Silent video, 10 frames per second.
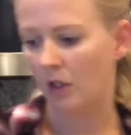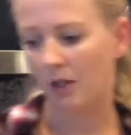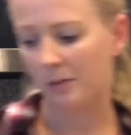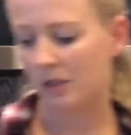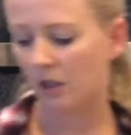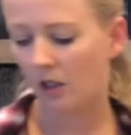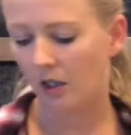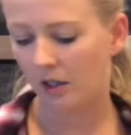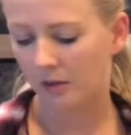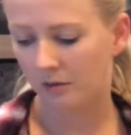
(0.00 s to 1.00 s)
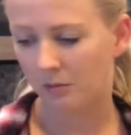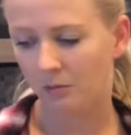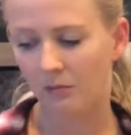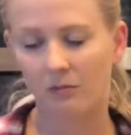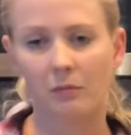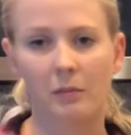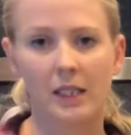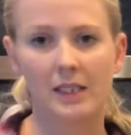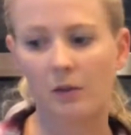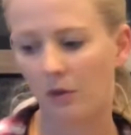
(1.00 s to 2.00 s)
I'm just gonna
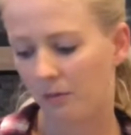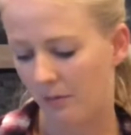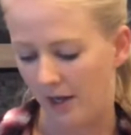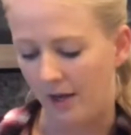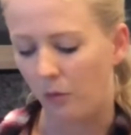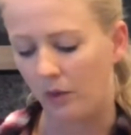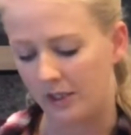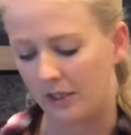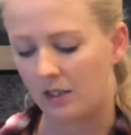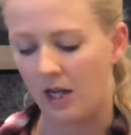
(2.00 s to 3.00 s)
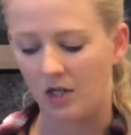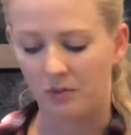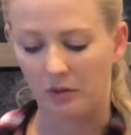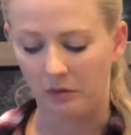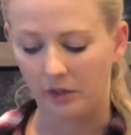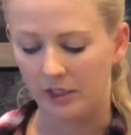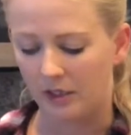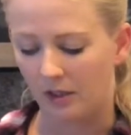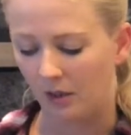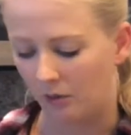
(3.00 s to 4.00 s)
mix it with my whisk attachment really
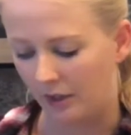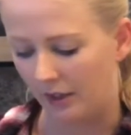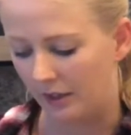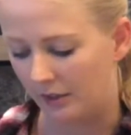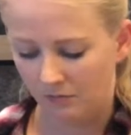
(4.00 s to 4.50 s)
slowly.